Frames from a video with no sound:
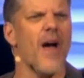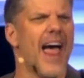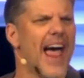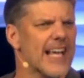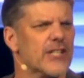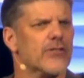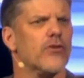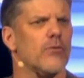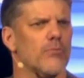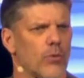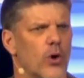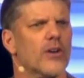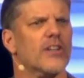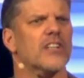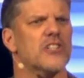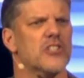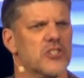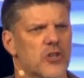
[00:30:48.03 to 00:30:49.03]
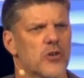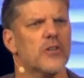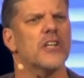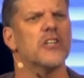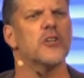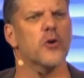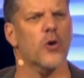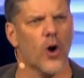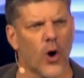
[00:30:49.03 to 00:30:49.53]
ask for more
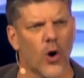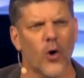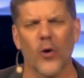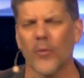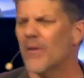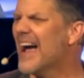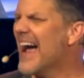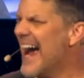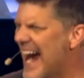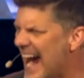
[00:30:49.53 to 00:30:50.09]
concerning your home.